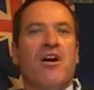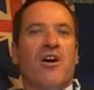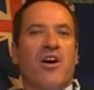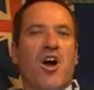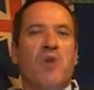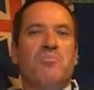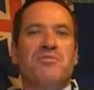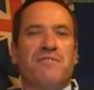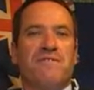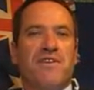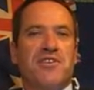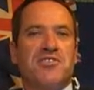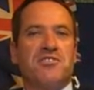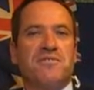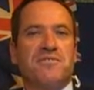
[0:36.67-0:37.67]
I hope the
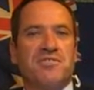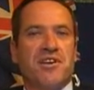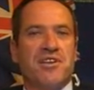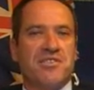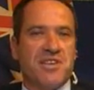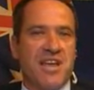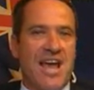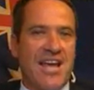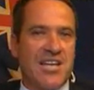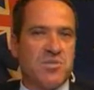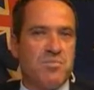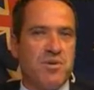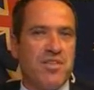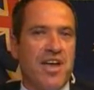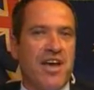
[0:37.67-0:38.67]
festive season has
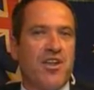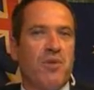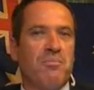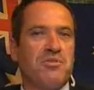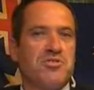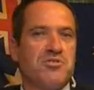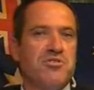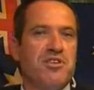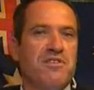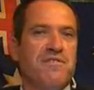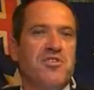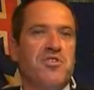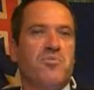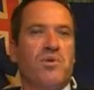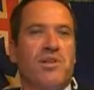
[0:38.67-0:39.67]
been an opportunity
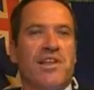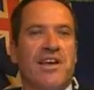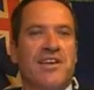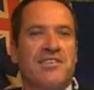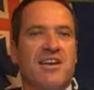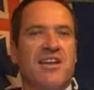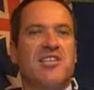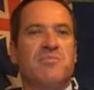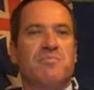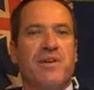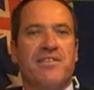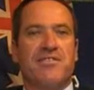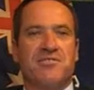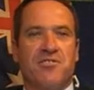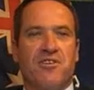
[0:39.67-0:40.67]
for you to relax and
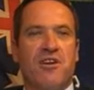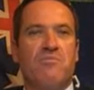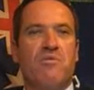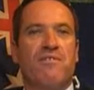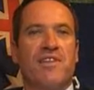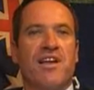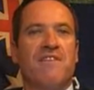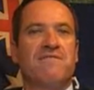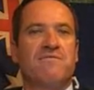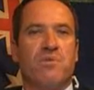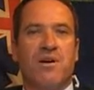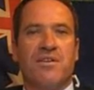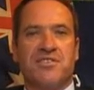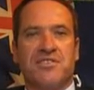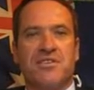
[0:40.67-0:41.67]
spend time with loved
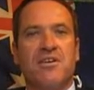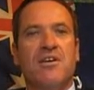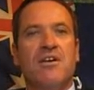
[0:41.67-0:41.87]
ones.